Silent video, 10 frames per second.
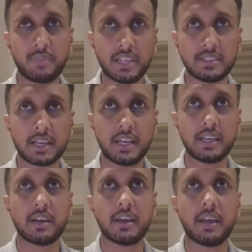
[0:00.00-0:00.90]
uh,
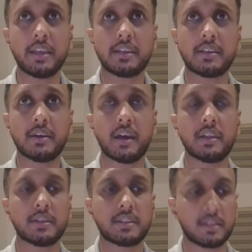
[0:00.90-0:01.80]
basically... It,
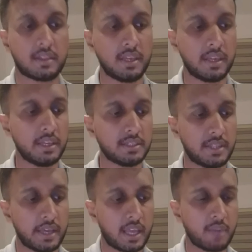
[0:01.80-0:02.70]
the, the thing is,
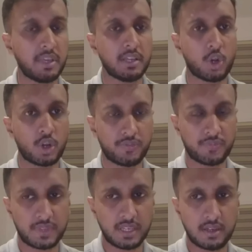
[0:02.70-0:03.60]
there can be a lot
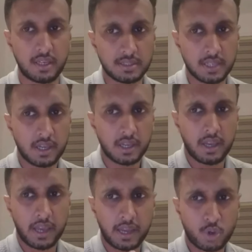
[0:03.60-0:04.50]
of theories
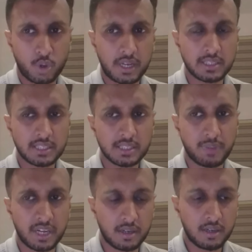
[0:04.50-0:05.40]
and correlations,
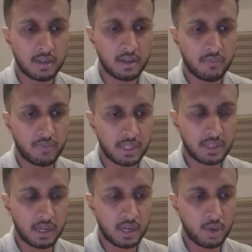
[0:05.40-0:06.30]
but
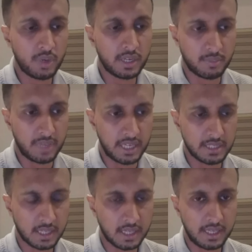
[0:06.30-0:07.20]
with how it
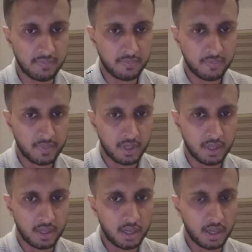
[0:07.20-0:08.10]
basically...
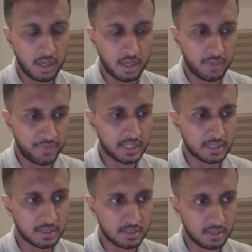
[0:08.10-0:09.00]
Uh,
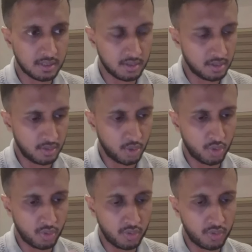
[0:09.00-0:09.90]
affects
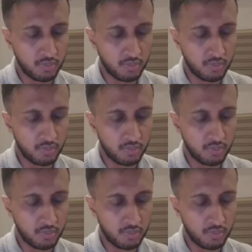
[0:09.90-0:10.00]
or